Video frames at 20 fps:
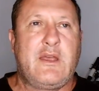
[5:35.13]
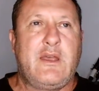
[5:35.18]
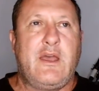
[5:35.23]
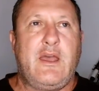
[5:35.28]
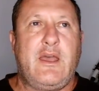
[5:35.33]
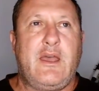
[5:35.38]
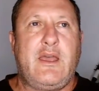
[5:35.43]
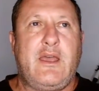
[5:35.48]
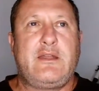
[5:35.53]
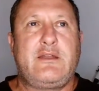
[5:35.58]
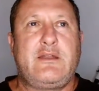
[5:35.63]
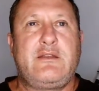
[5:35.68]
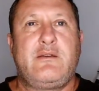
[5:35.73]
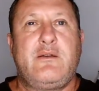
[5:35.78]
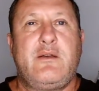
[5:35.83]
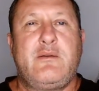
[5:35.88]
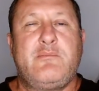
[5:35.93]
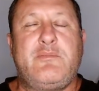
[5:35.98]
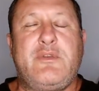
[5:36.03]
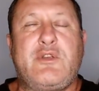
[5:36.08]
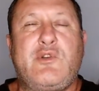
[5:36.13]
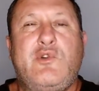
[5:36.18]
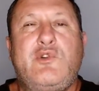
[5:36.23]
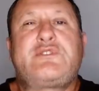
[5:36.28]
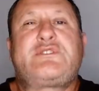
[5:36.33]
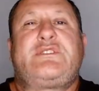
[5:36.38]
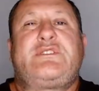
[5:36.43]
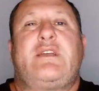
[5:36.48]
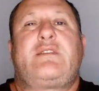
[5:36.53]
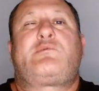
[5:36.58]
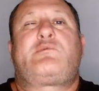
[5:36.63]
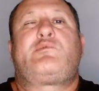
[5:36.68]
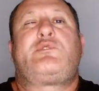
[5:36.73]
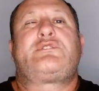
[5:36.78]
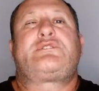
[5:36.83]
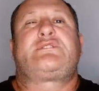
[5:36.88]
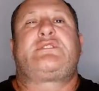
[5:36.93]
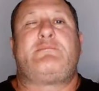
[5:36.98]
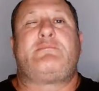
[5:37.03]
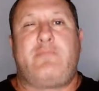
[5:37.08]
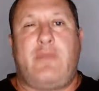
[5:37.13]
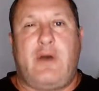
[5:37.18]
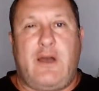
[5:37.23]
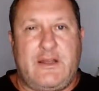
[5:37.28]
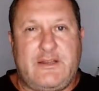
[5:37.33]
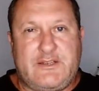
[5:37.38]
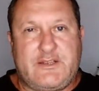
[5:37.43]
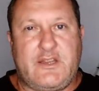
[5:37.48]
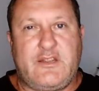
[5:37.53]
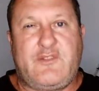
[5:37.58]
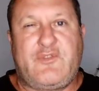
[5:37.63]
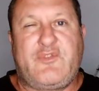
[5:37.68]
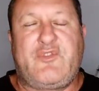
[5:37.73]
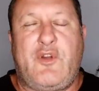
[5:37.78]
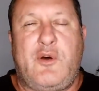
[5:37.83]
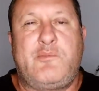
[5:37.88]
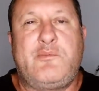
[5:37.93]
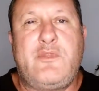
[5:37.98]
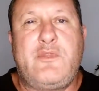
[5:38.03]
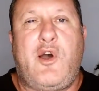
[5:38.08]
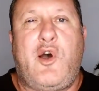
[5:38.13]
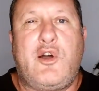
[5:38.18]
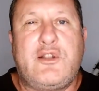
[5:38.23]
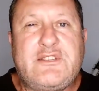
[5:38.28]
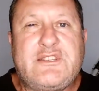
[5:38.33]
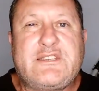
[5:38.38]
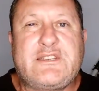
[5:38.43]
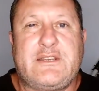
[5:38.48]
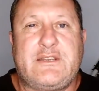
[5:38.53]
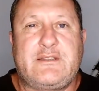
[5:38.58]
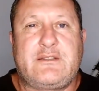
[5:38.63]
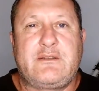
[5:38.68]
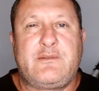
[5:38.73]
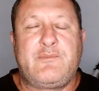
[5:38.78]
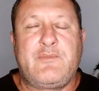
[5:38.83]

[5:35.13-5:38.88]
And because that was the mindset from the onset,